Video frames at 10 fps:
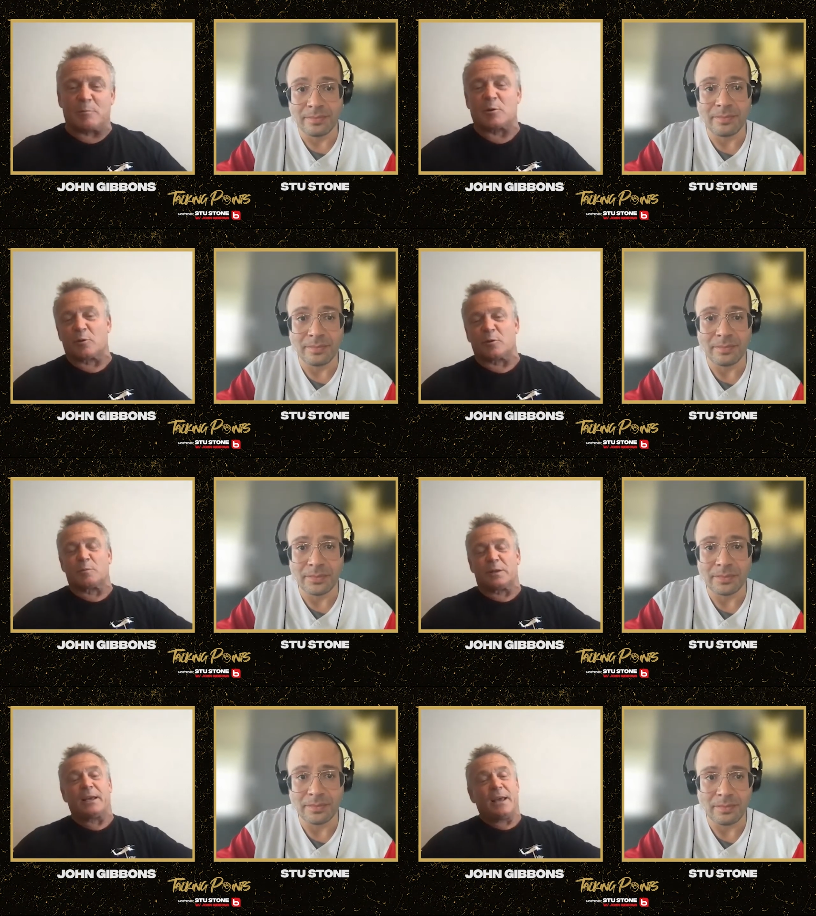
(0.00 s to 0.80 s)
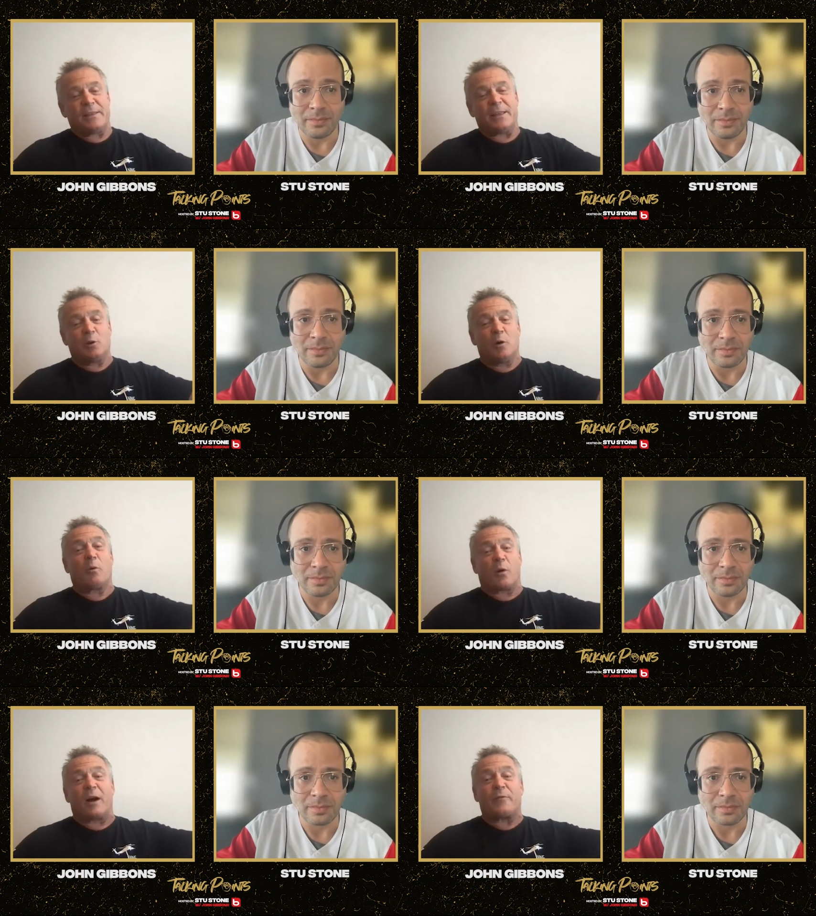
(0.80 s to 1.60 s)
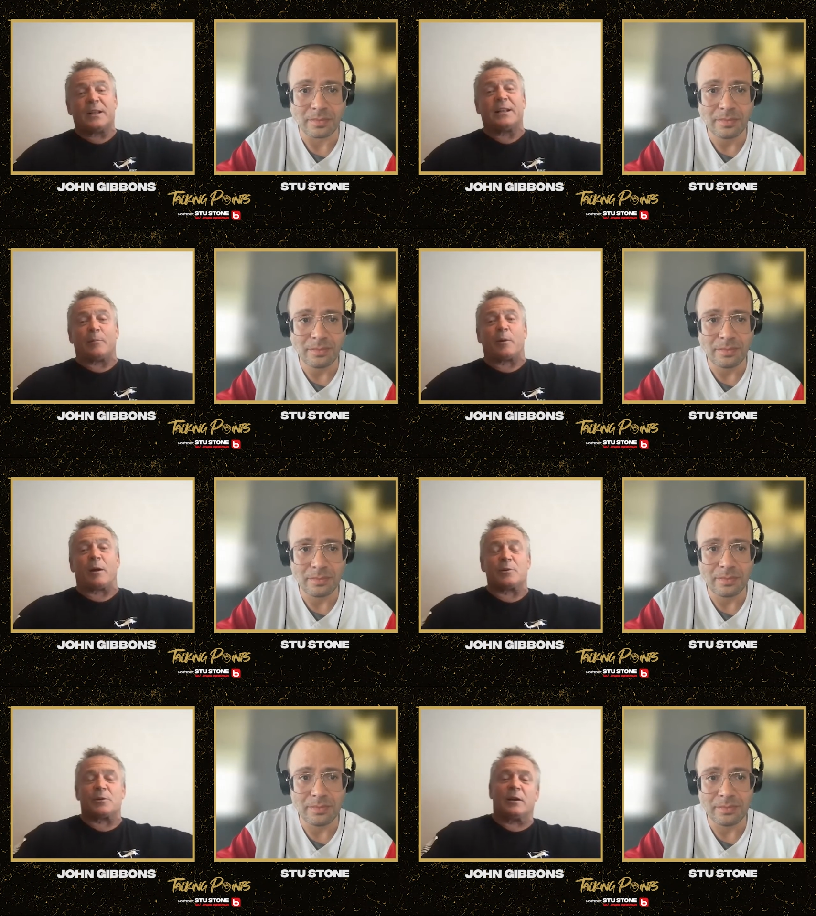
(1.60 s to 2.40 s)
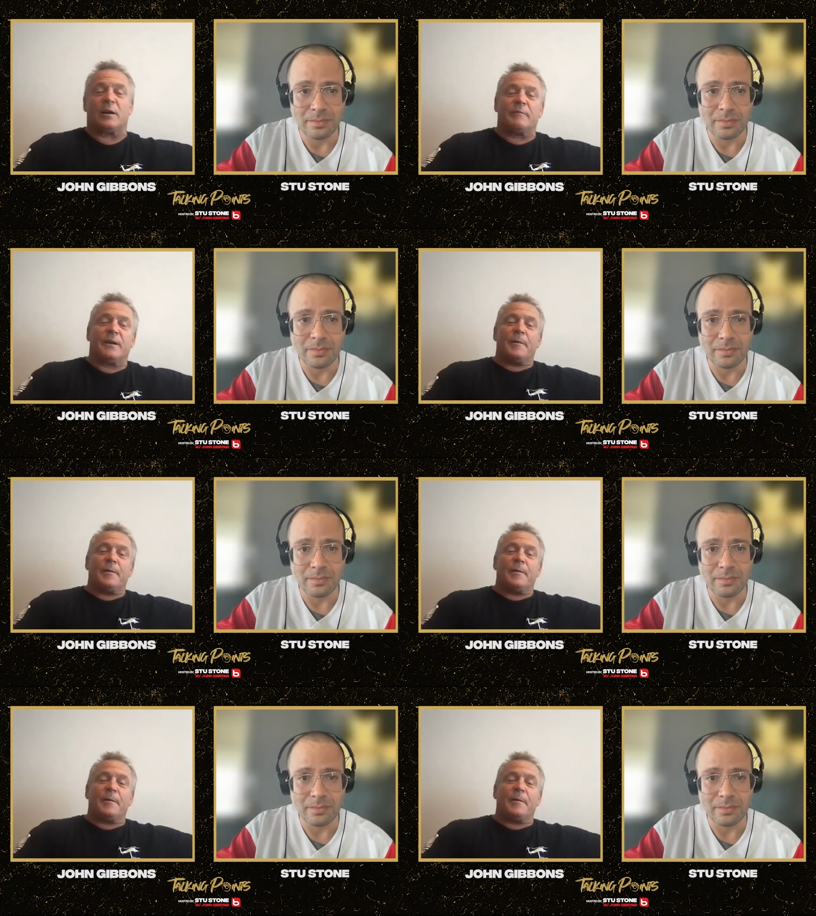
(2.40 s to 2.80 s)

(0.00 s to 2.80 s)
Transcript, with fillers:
Speaker 1: So there's they, they do it more often than they probably should have.